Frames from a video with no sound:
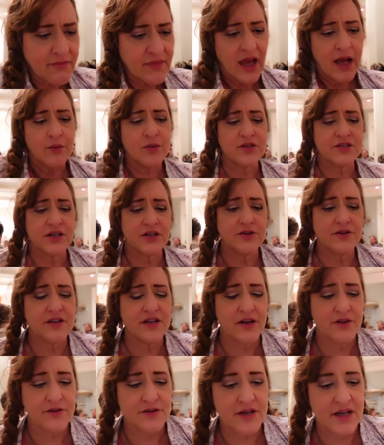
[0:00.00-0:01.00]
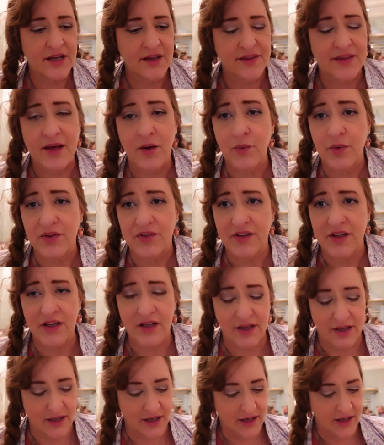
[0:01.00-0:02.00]
I will tell you, the other night, that whiskey
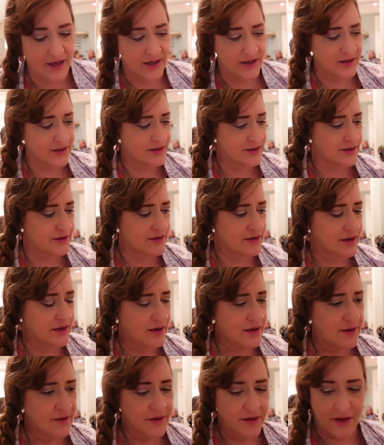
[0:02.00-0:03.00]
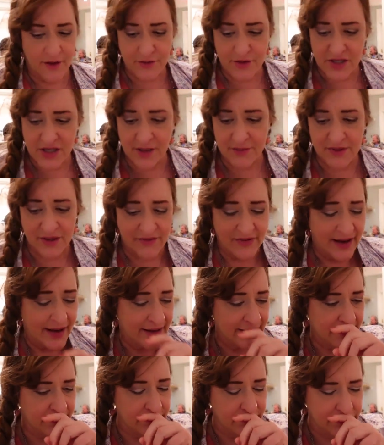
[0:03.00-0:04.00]
I had, and the other times I've
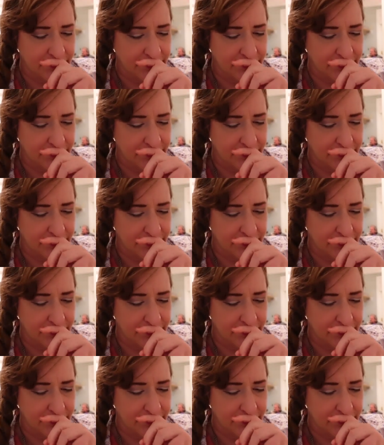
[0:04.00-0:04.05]
had it,